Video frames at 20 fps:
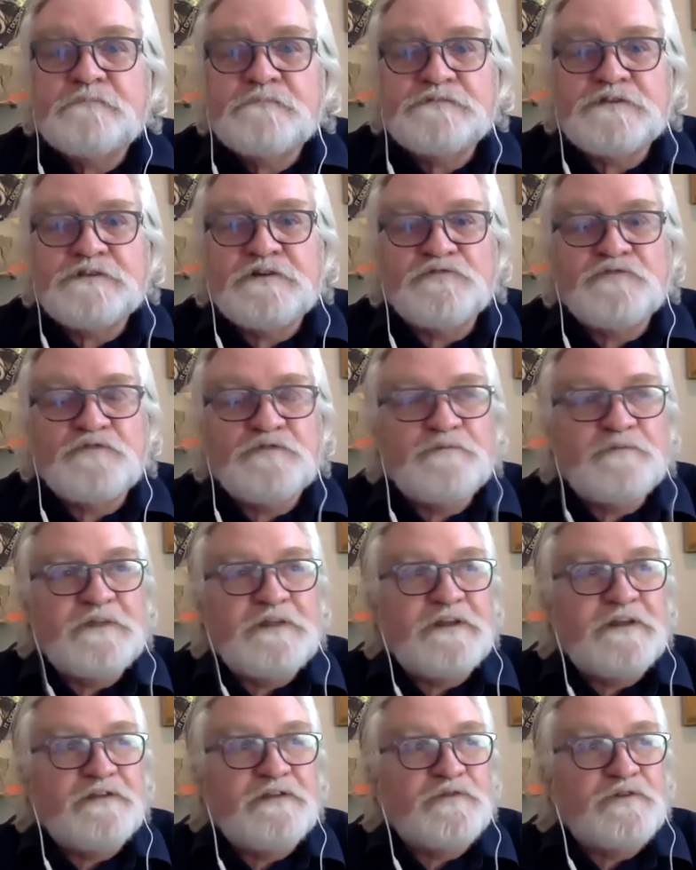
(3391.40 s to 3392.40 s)
So it would
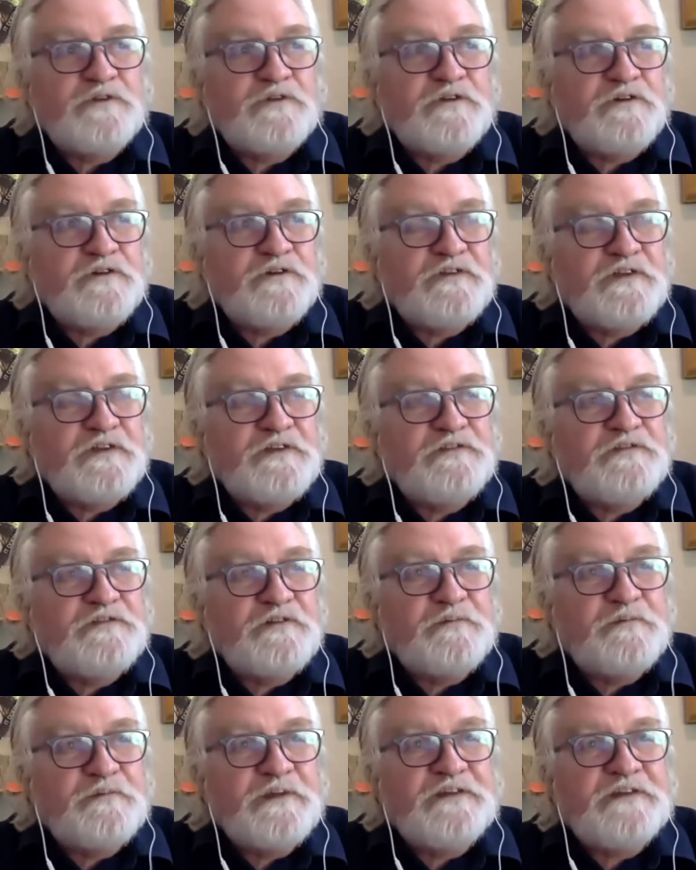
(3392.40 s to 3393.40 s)
be, it would cost
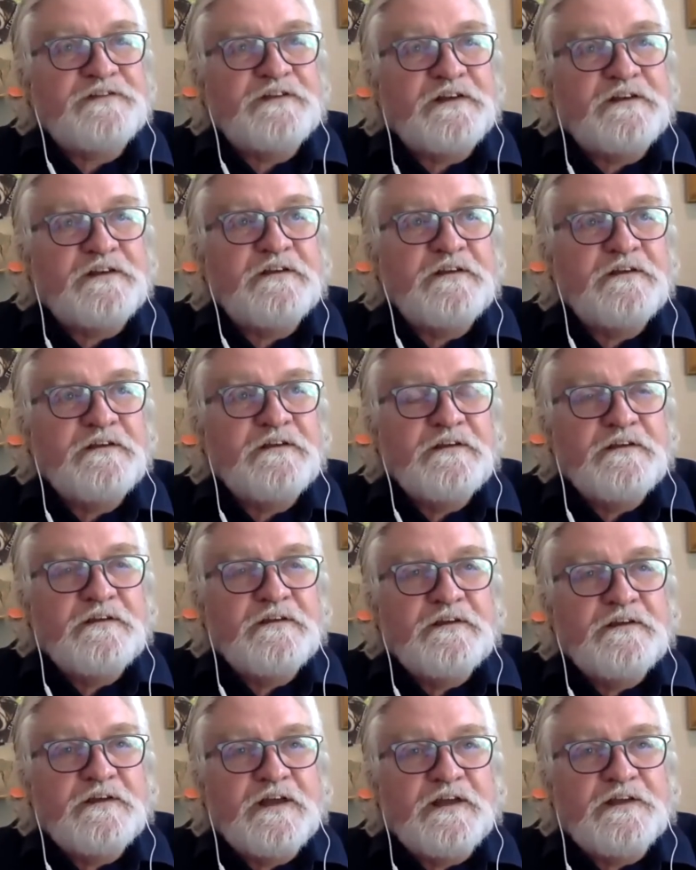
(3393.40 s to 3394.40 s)
Eskom nothing.
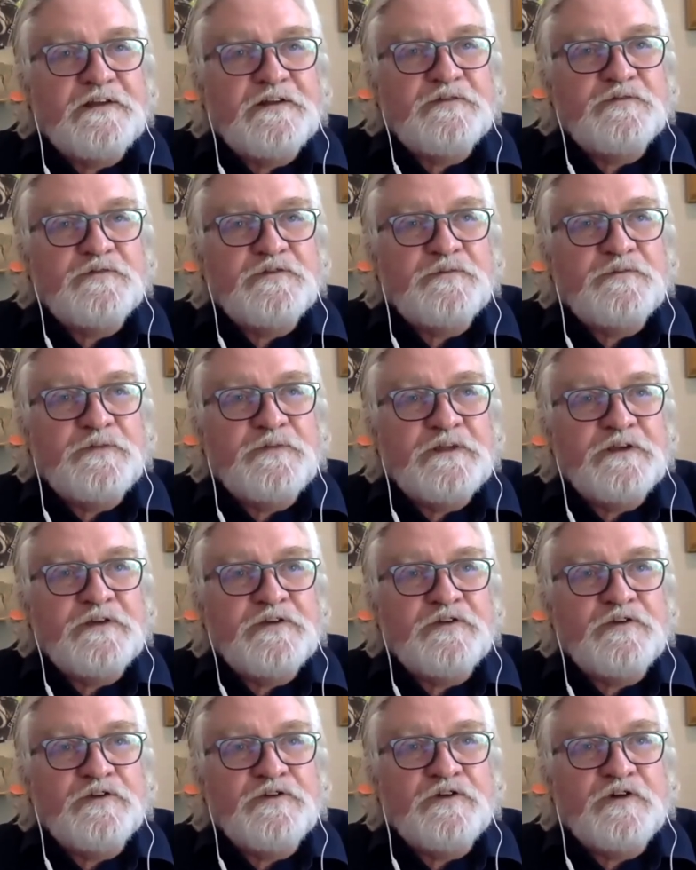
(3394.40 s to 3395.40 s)
And it would be a
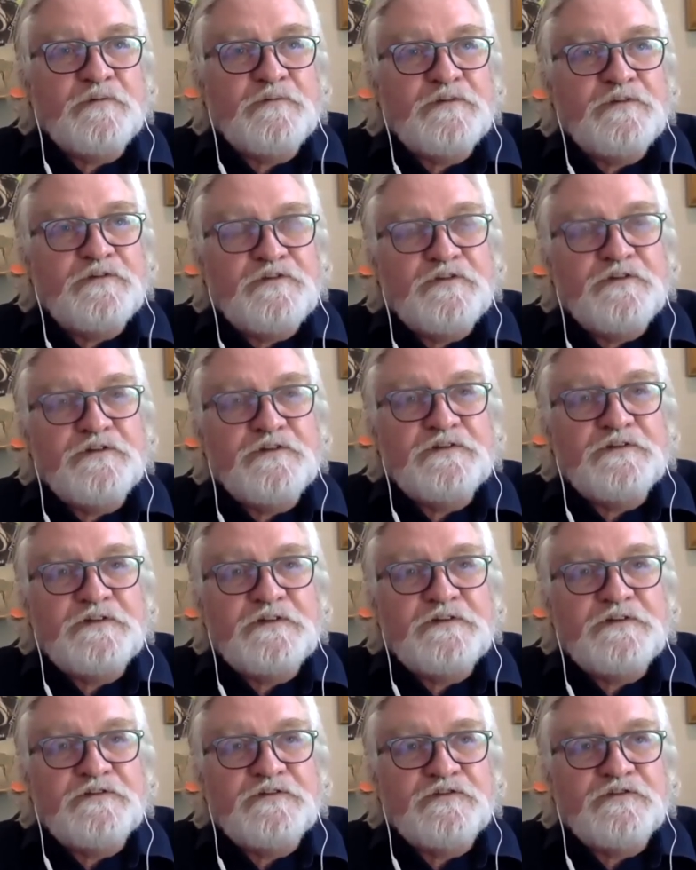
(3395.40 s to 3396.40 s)
good
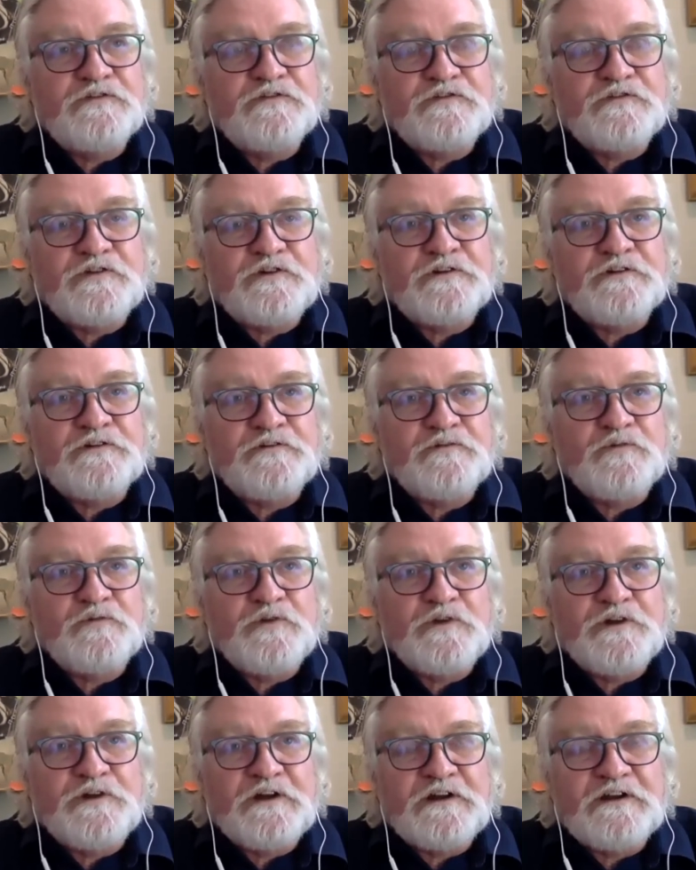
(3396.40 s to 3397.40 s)
opportunity to start
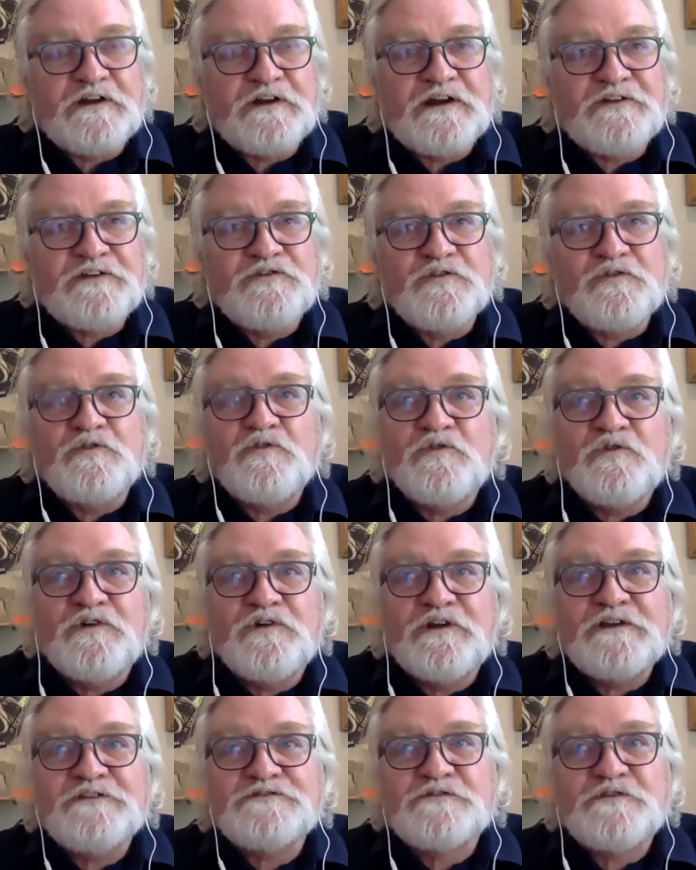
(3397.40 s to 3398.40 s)
what I like to
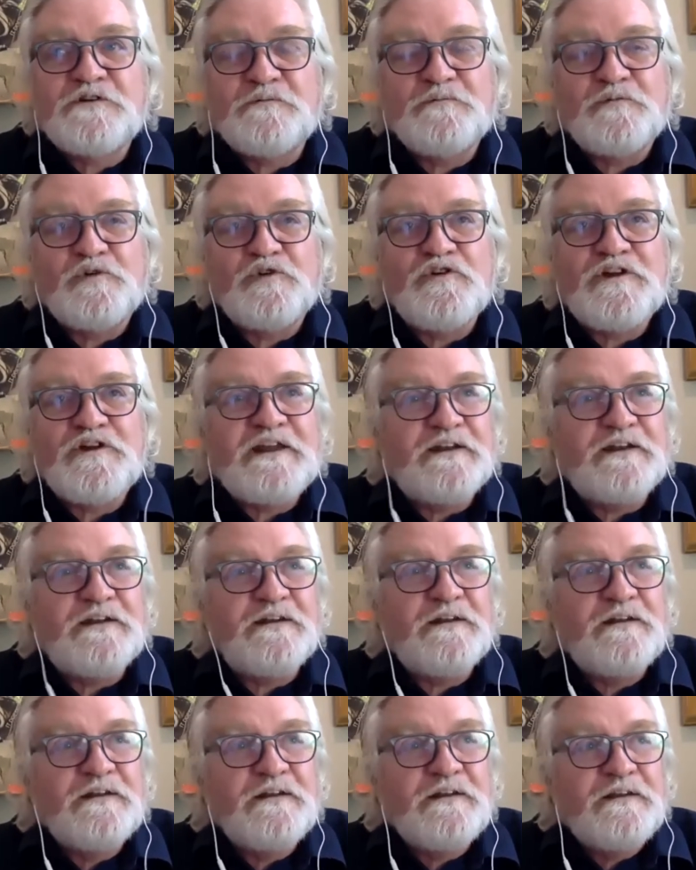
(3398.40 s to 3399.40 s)
call Eskom
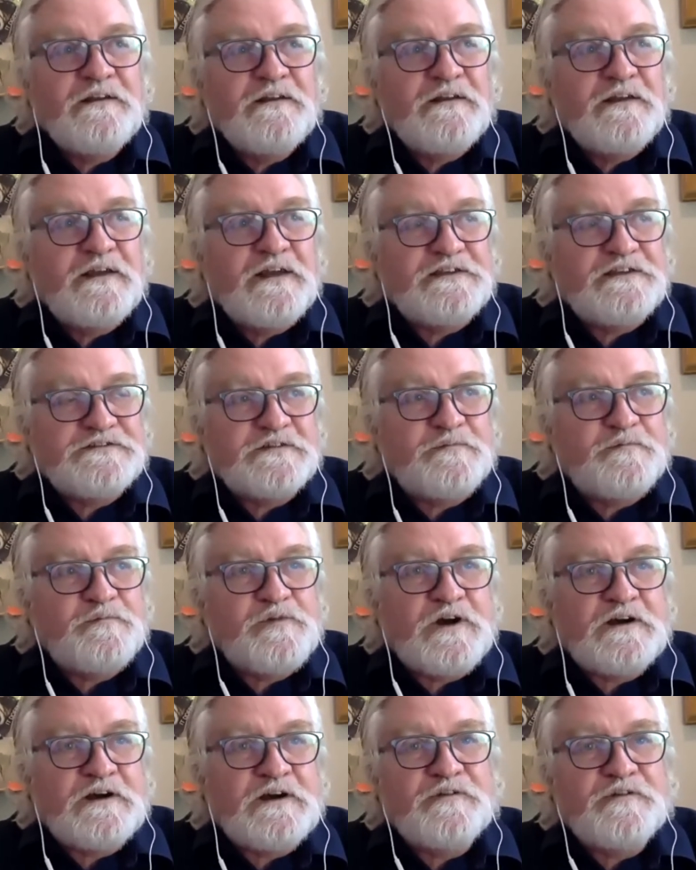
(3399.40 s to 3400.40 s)
Green as a
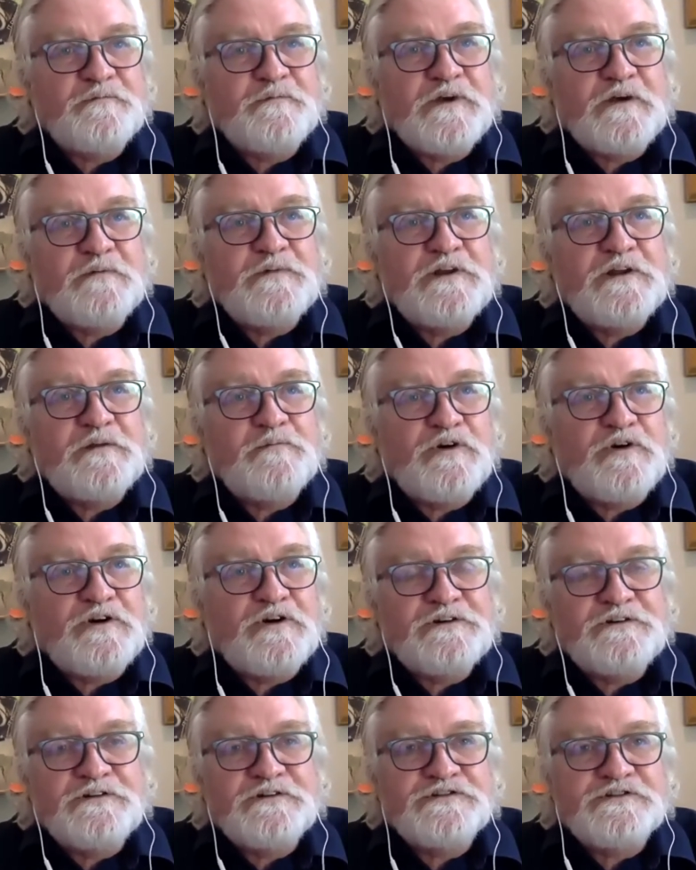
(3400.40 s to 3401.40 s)
private public
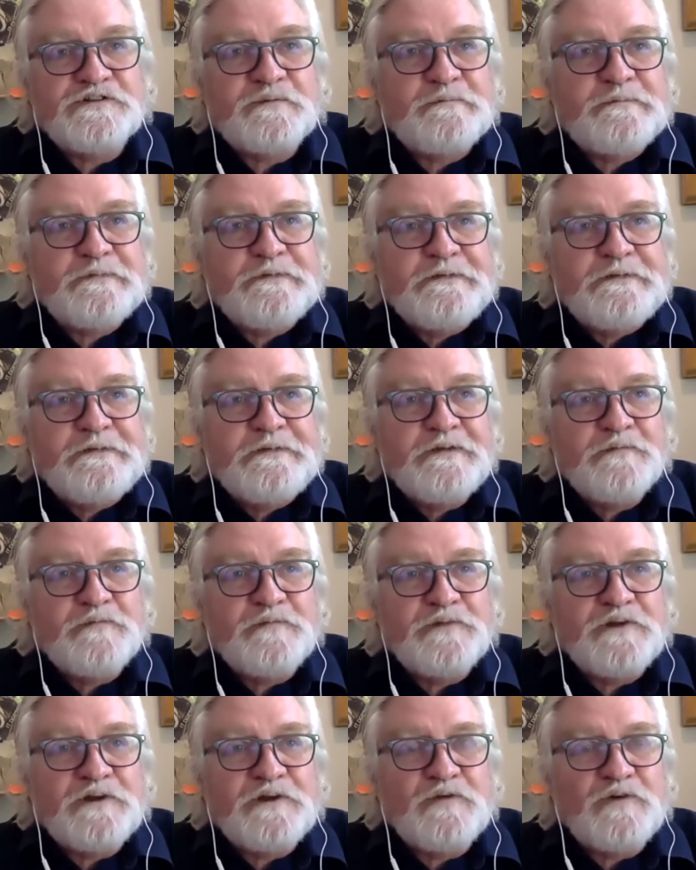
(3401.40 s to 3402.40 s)
partnership.
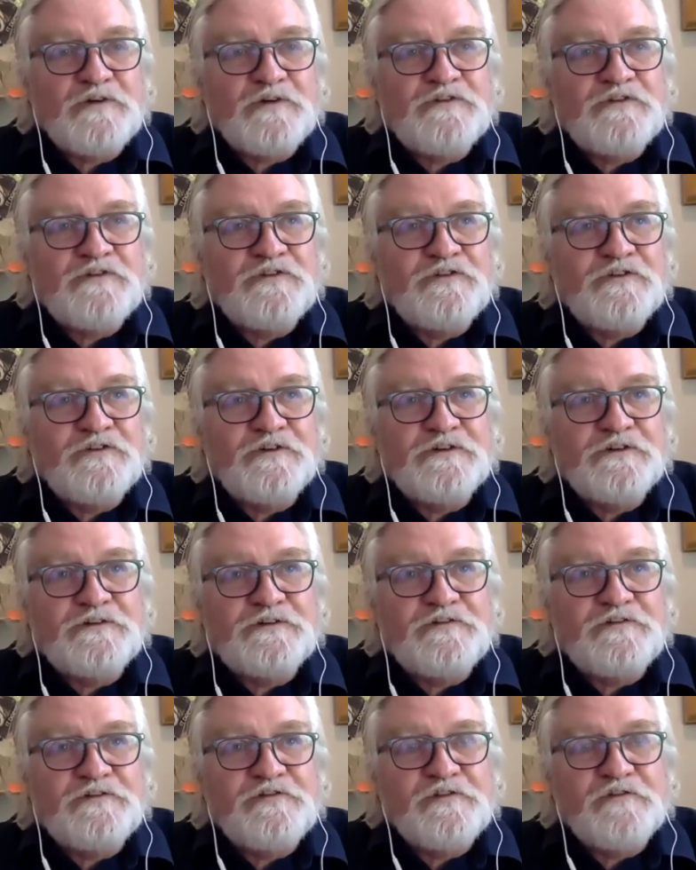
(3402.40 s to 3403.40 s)
But I want to do it
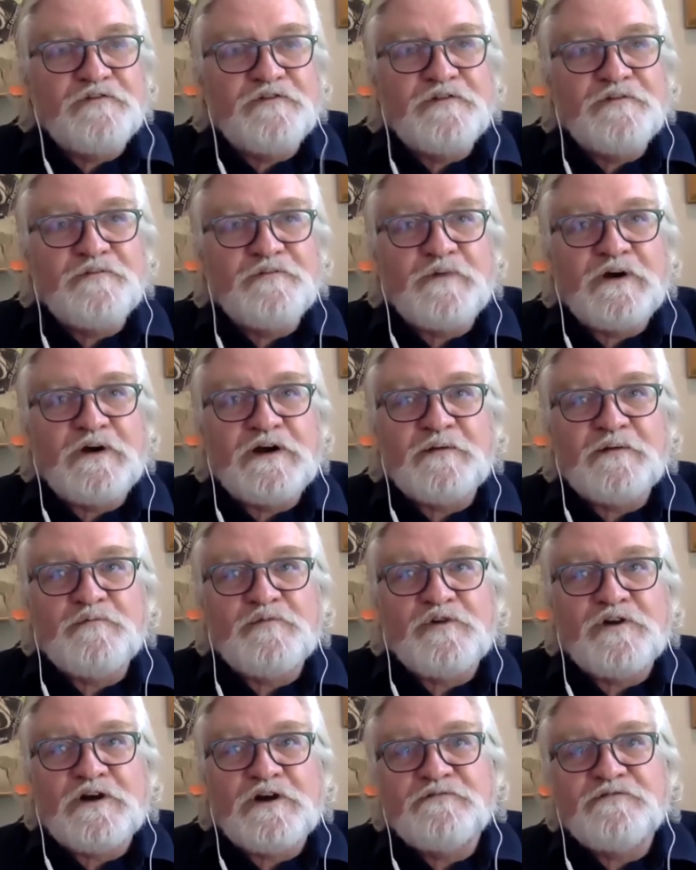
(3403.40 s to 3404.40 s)
driven by
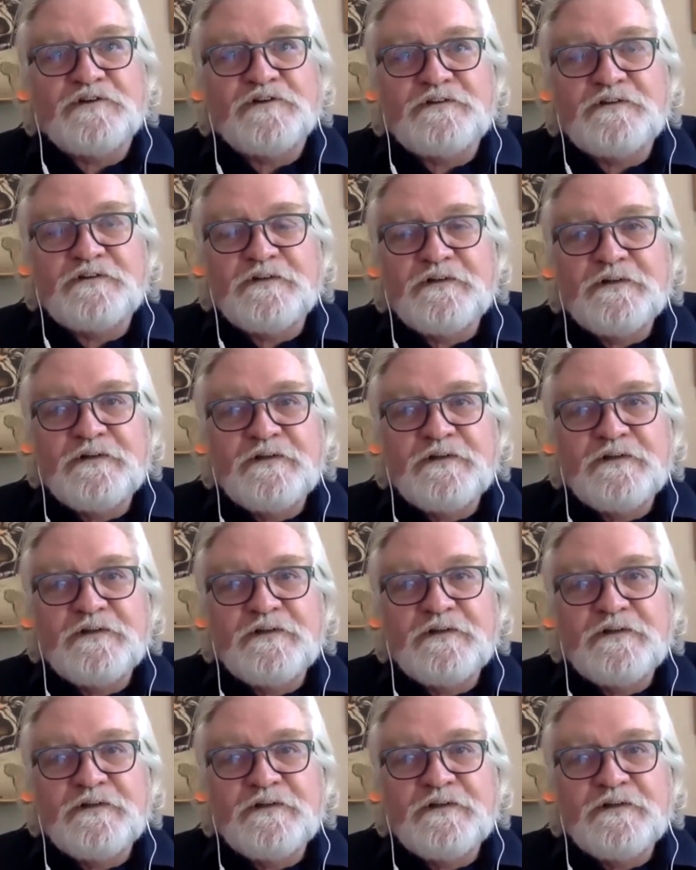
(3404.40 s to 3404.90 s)
private,